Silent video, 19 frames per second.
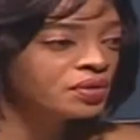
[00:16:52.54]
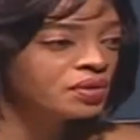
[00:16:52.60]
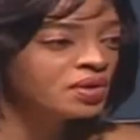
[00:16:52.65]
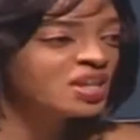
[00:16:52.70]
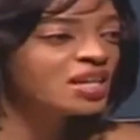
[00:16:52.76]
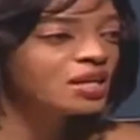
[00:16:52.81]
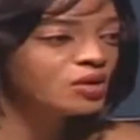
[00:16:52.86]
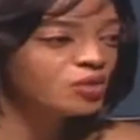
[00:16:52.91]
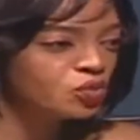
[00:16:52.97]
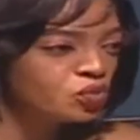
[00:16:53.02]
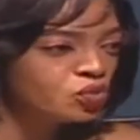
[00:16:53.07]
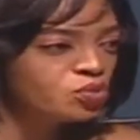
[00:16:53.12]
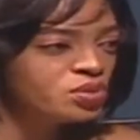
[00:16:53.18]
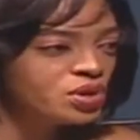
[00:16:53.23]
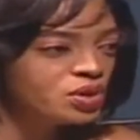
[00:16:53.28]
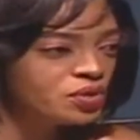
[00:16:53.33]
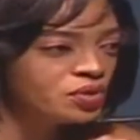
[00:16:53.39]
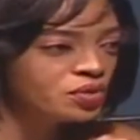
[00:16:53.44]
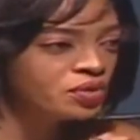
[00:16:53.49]
The Rubicon.
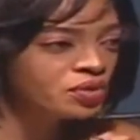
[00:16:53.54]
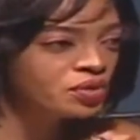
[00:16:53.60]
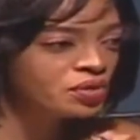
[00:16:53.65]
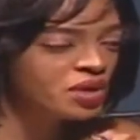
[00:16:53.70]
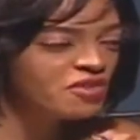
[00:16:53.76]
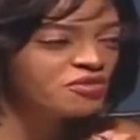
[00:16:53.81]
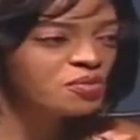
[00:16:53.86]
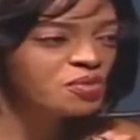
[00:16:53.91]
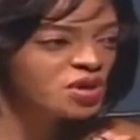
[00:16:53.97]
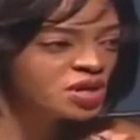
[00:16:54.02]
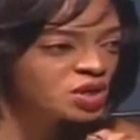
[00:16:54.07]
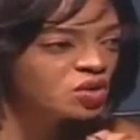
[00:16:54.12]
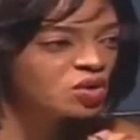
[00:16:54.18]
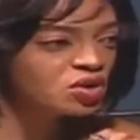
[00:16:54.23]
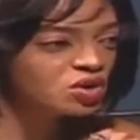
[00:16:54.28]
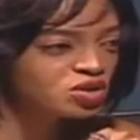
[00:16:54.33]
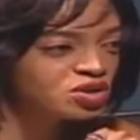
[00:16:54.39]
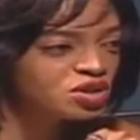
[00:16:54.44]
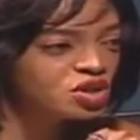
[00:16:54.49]
Yeah. Everybody
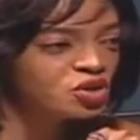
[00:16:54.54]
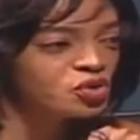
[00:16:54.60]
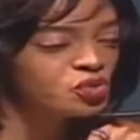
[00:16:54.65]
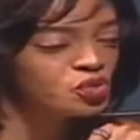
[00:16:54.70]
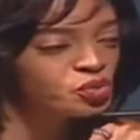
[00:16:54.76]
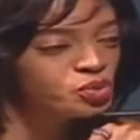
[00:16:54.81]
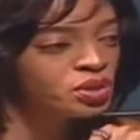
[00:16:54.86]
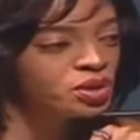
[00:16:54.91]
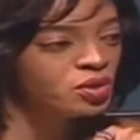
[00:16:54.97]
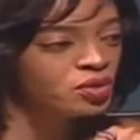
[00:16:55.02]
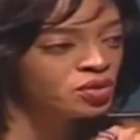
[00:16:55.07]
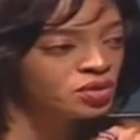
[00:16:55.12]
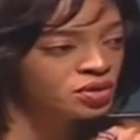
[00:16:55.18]
calls you the Rubicon.